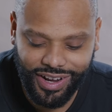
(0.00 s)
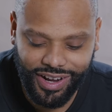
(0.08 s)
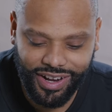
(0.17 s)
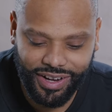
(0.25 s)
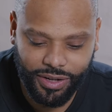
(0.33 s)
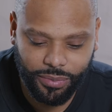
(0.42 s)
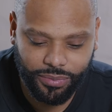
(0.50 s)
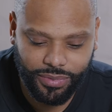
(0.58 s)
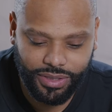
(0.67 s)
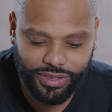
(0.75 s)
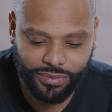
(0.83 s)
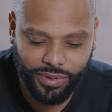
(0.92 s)
Um,
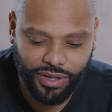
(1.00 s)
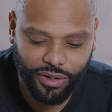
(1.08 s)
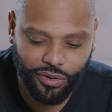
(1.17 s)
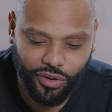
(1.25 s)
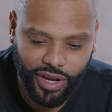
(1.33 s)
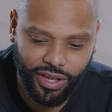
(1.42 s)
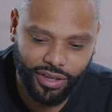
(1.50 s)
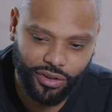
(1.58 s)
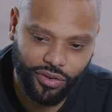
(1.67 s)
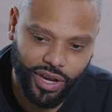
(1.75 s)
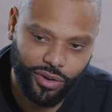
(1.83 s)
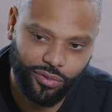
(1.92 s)
this has been a great,
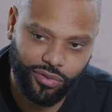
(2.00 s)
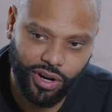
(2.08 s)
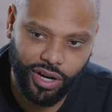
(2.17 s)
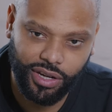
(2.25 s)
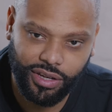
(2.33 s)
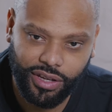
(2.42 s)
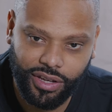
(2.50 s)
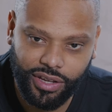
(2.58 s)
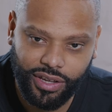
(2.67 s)
great run